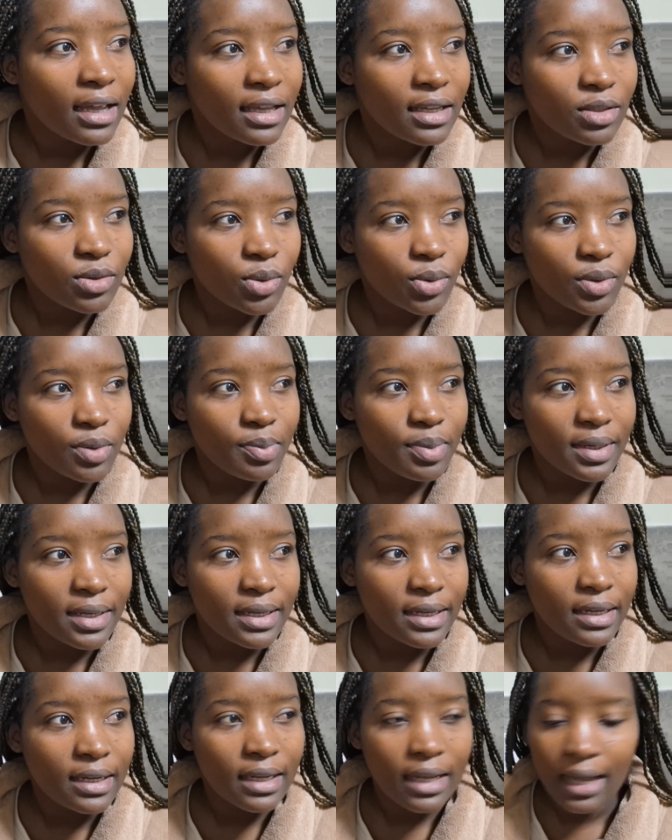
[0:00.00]
it would
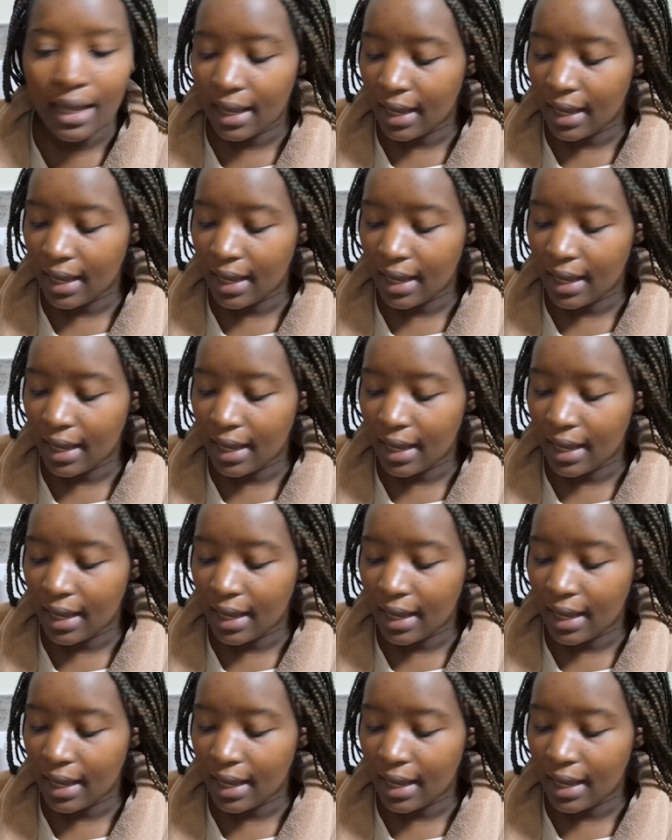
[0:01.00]
be